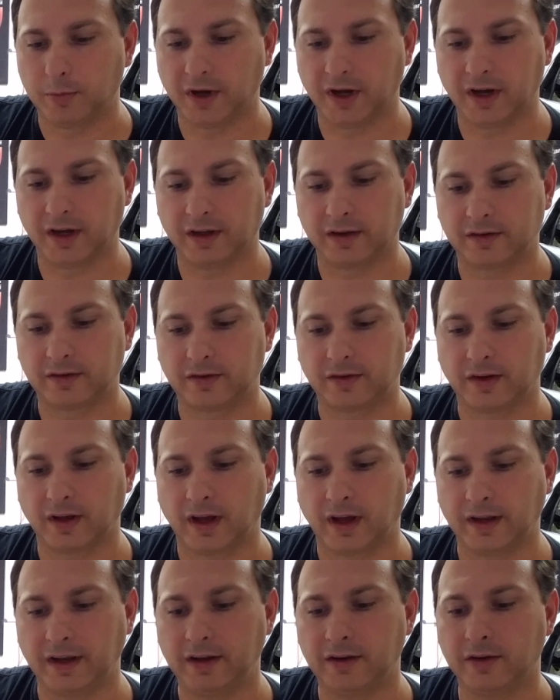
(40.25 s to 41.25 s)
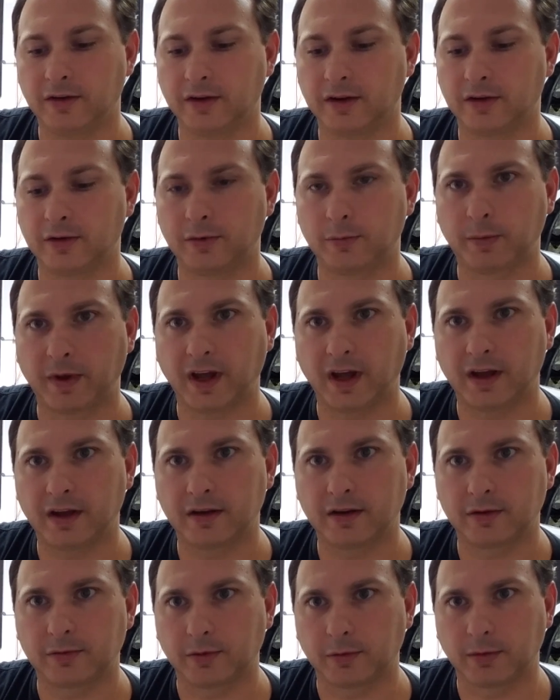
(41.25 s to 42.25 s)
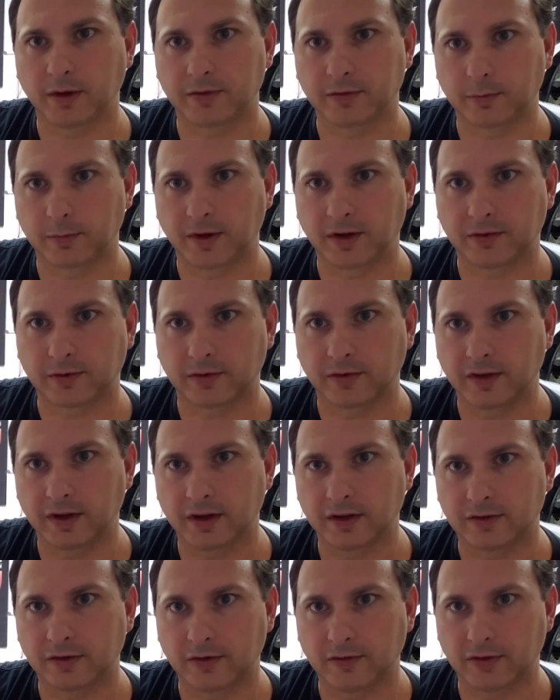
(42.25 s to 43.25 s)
But I need to go get a new pad replacement piece for this.